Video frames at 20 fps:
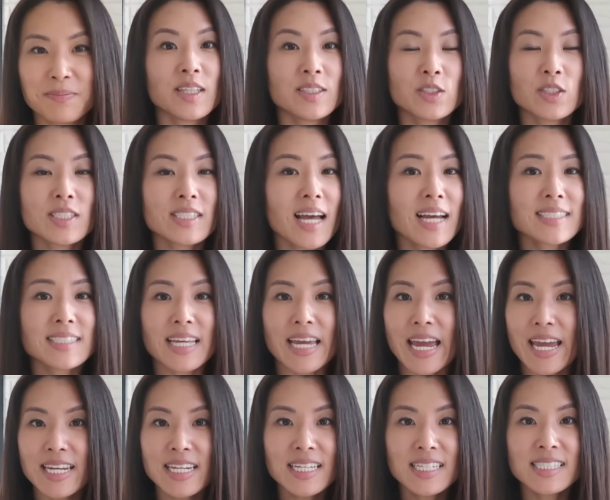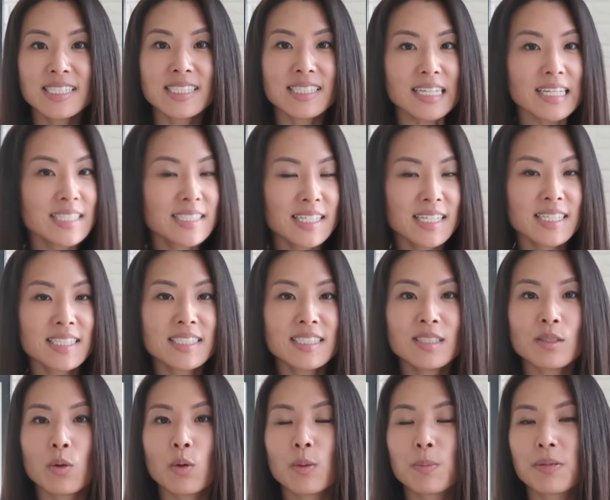Just ask any
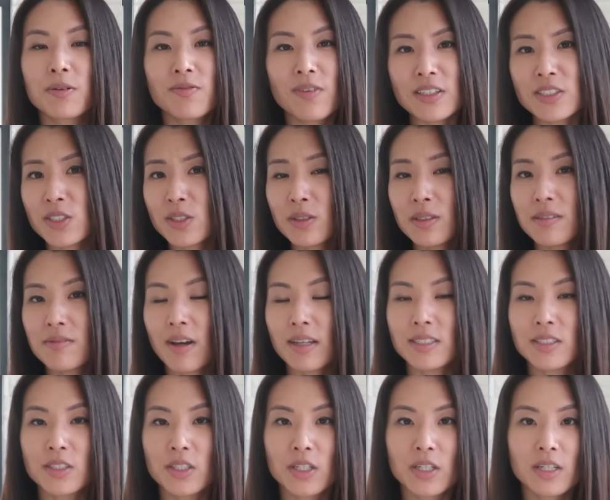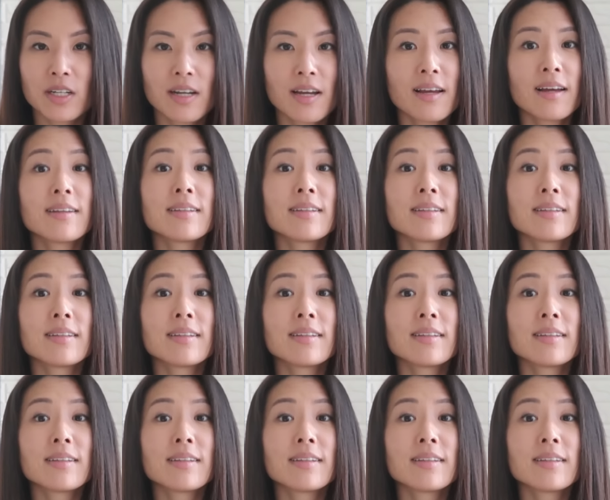seasoned or professional investor.